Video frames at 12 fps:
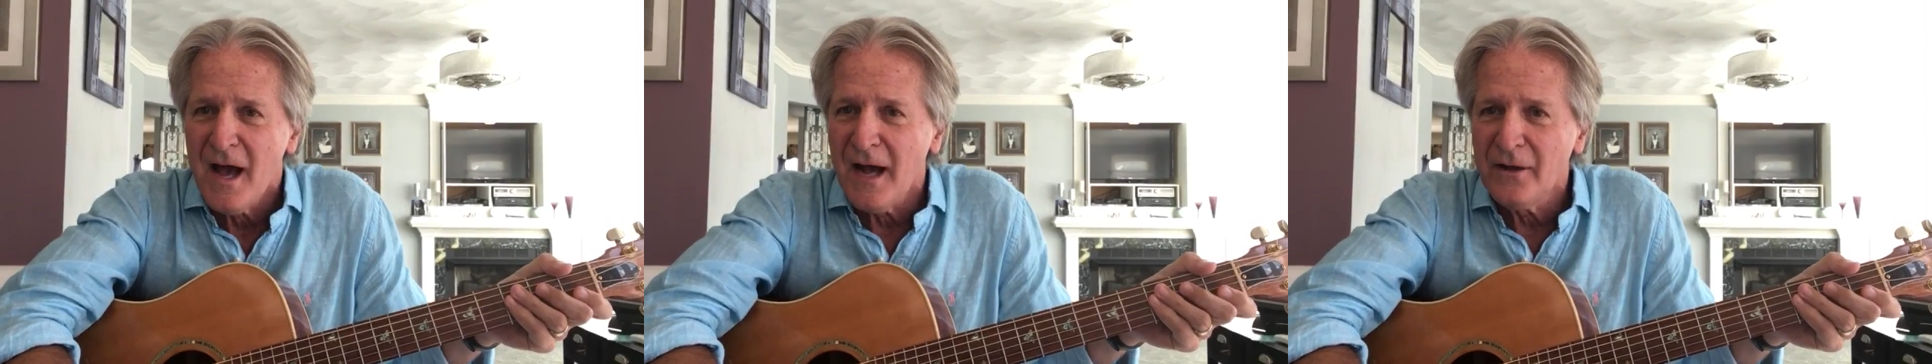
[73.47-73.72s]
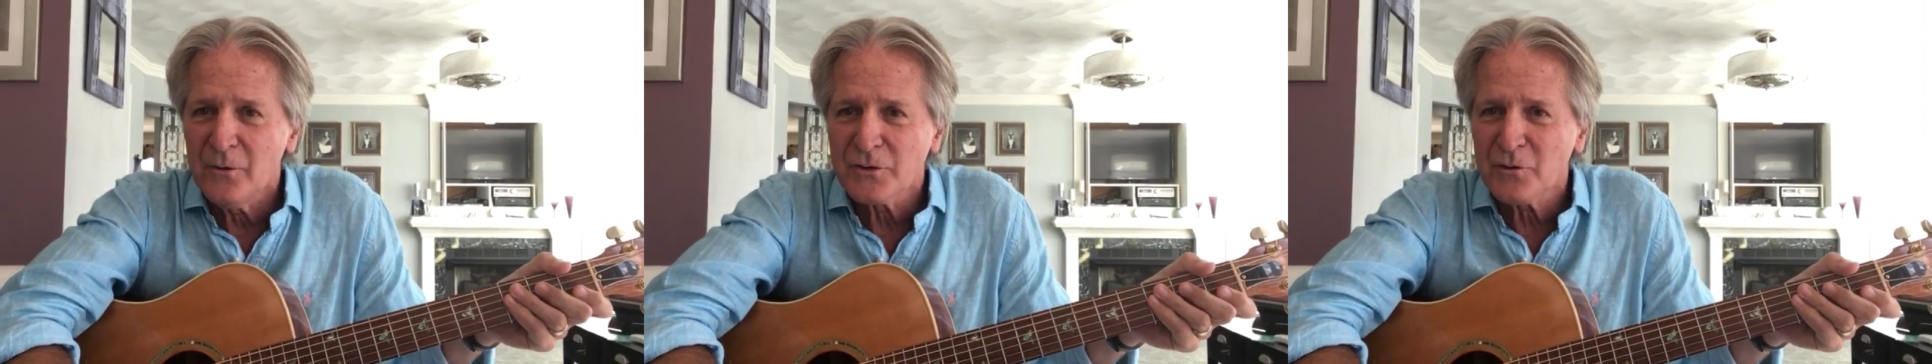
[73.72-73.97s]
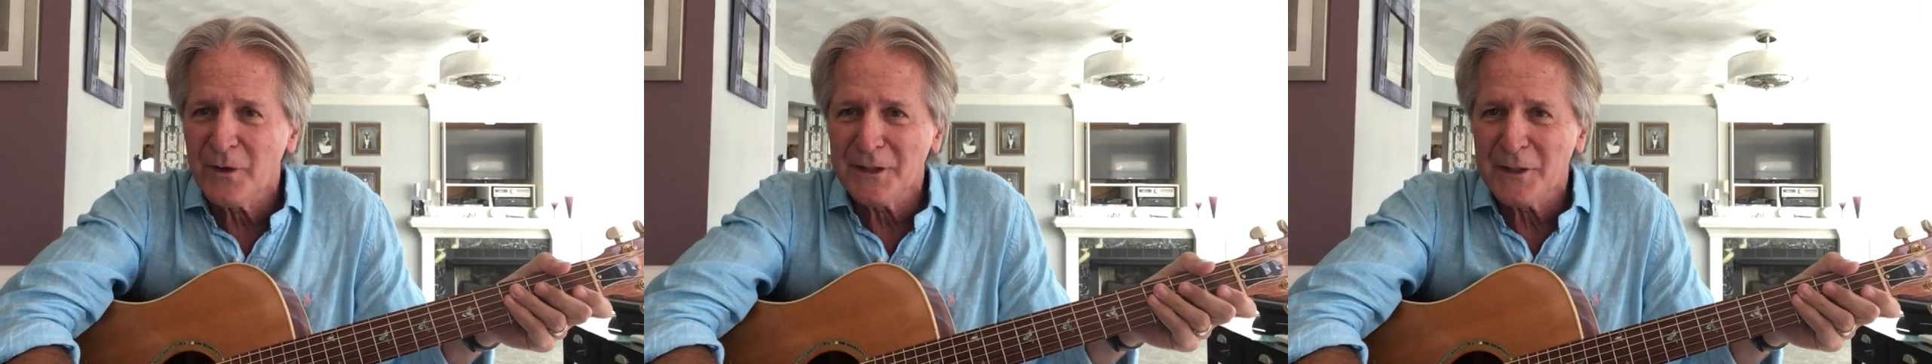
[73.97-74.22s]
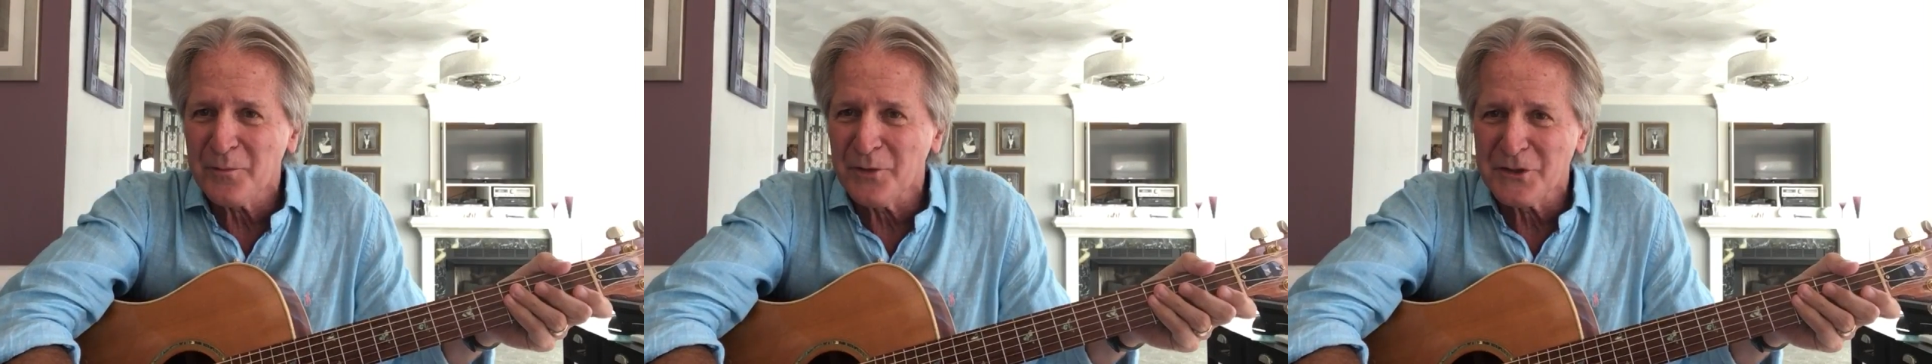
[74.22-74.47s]
I know it's
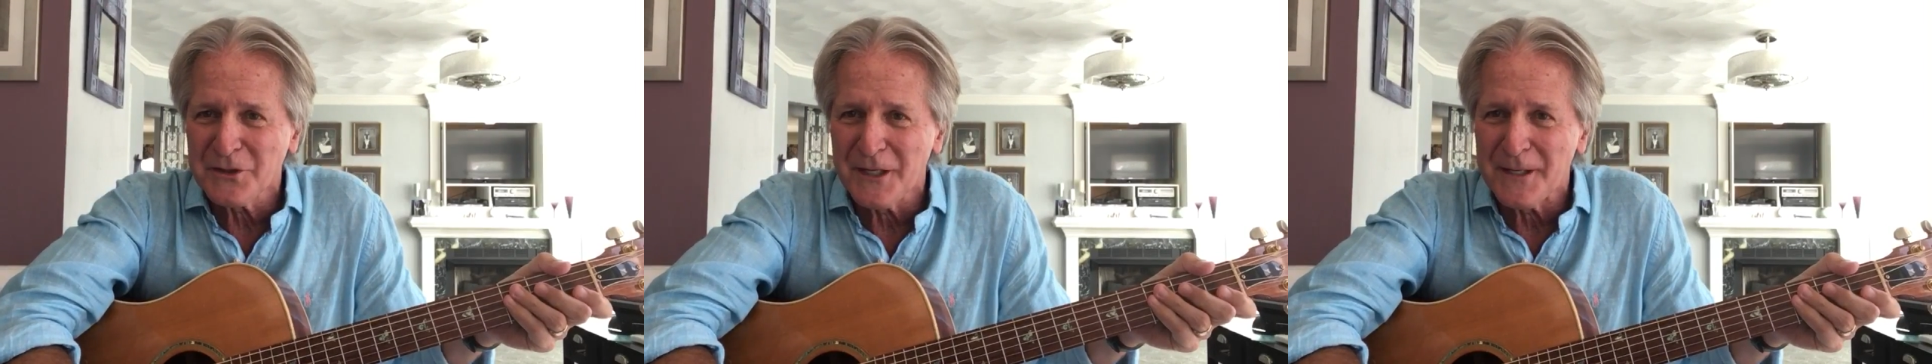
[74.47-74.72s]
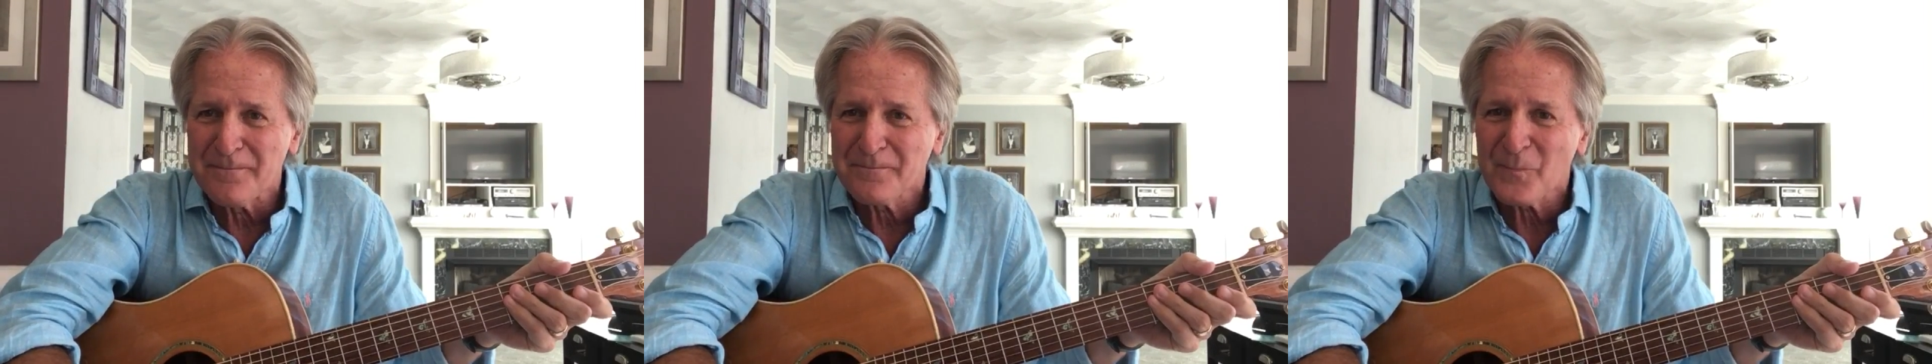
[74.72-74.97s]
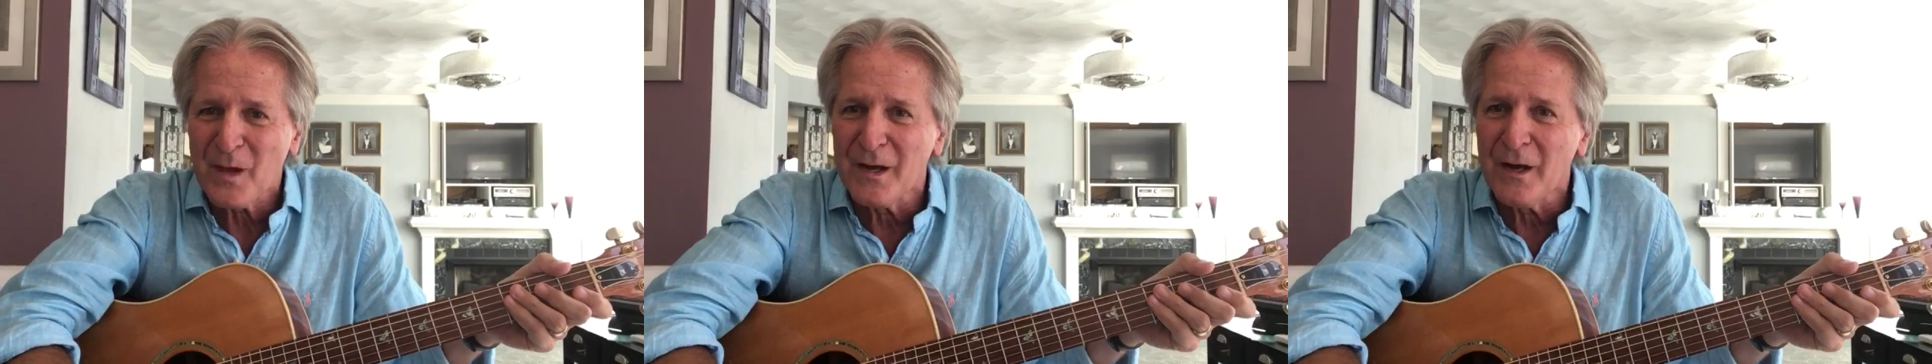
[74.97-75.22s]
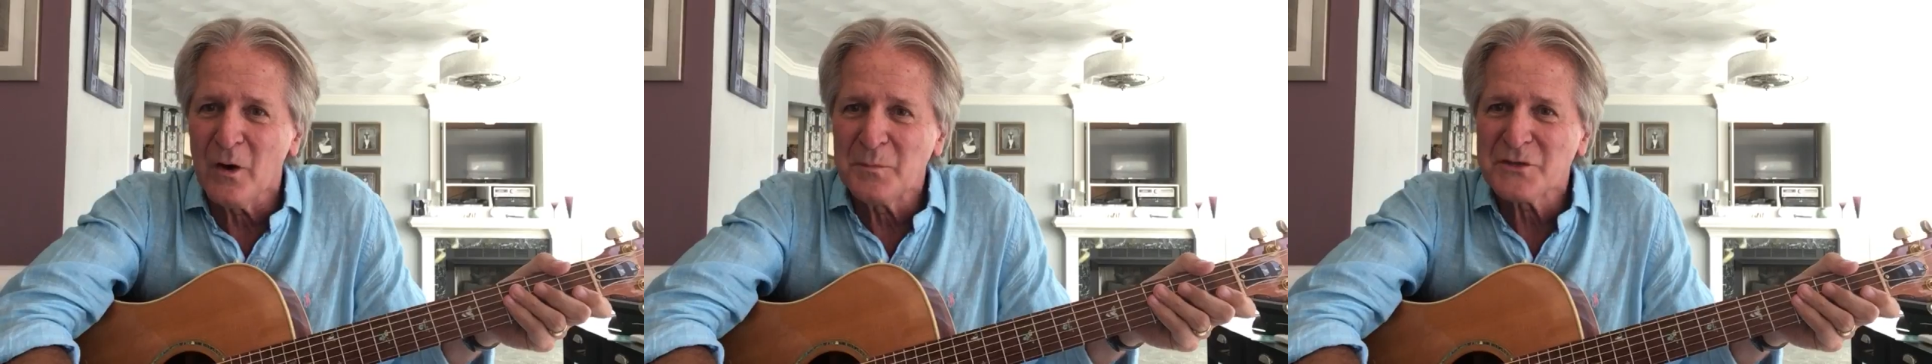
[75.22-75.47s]
greatly appreciated.
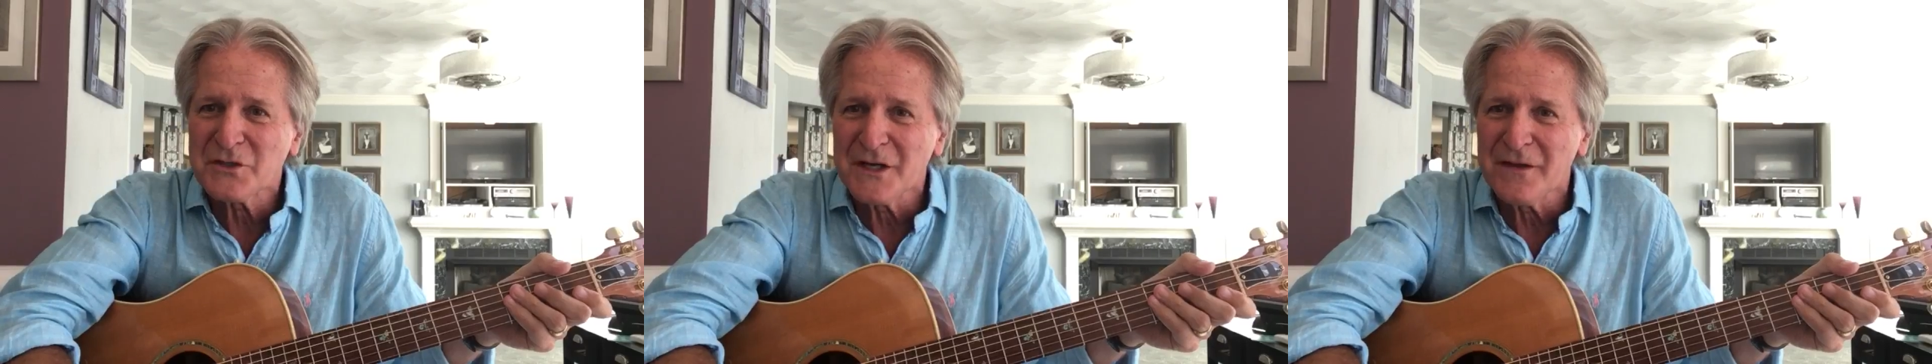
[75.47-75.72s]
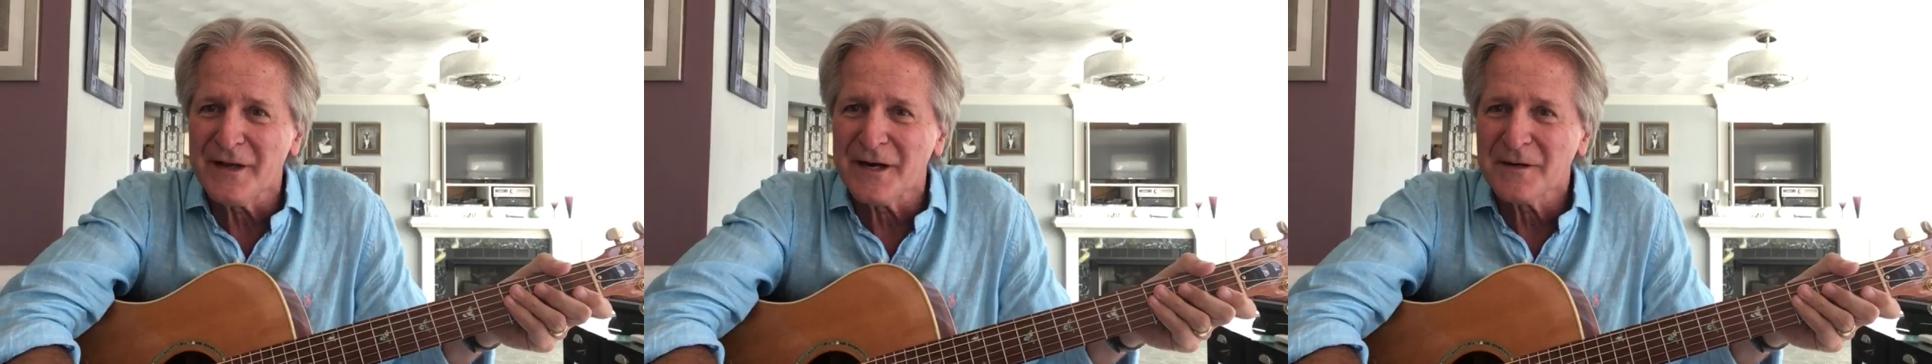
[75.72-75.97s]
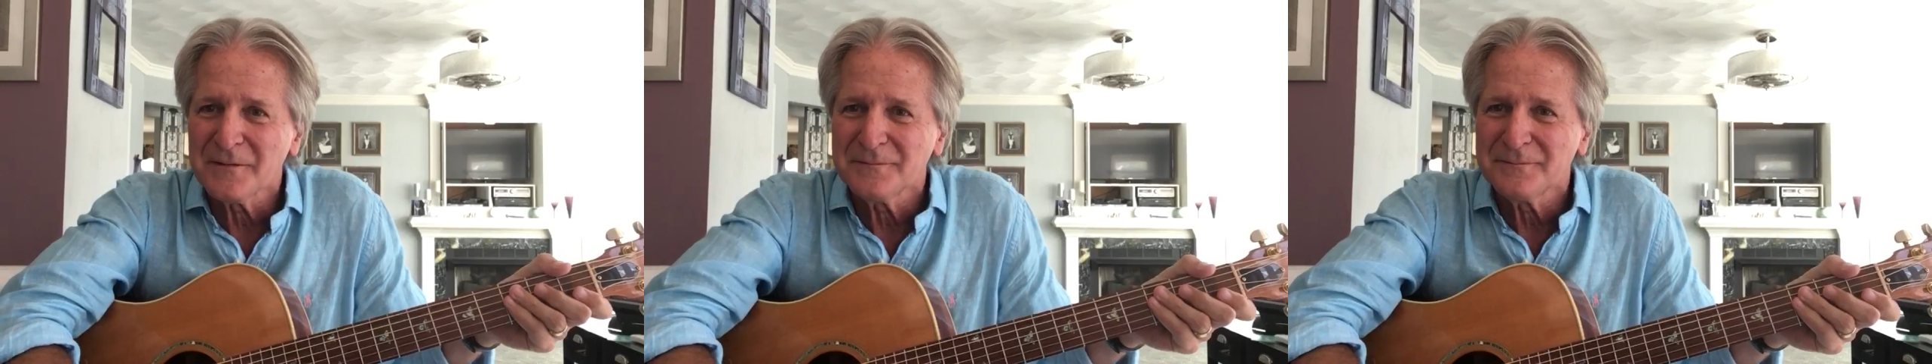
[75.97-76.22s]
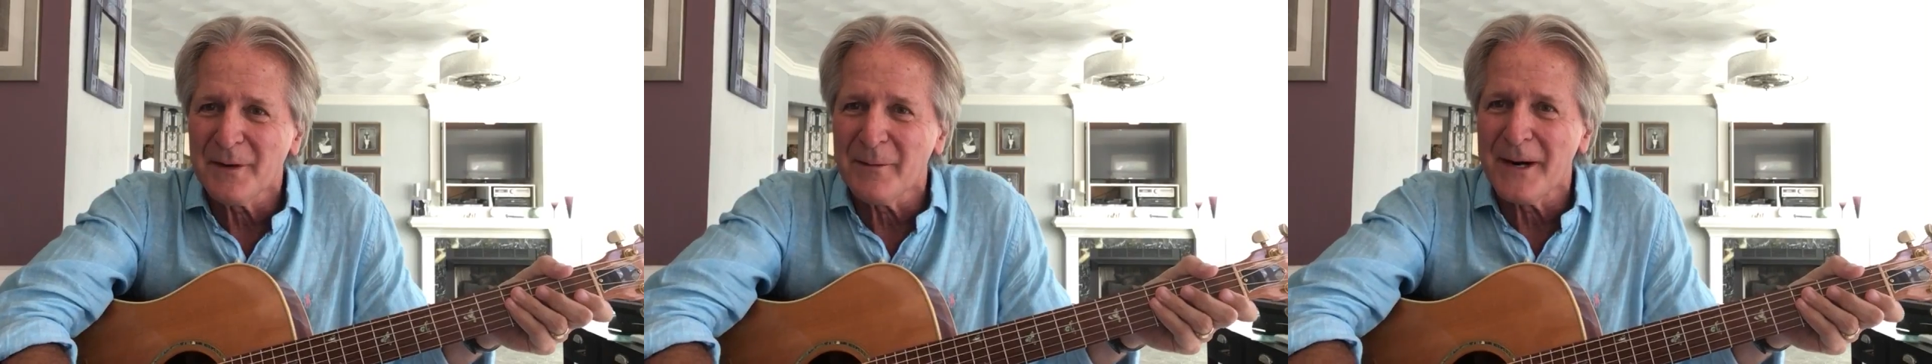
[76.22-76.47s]
And I hope to see you there.
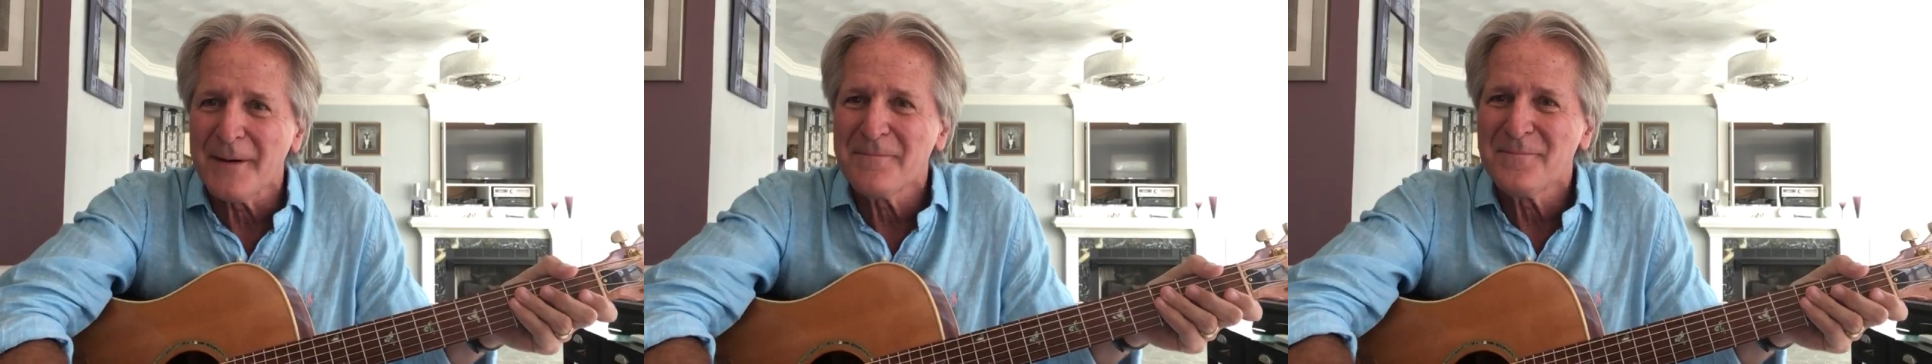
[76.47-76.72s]
Bye-bye.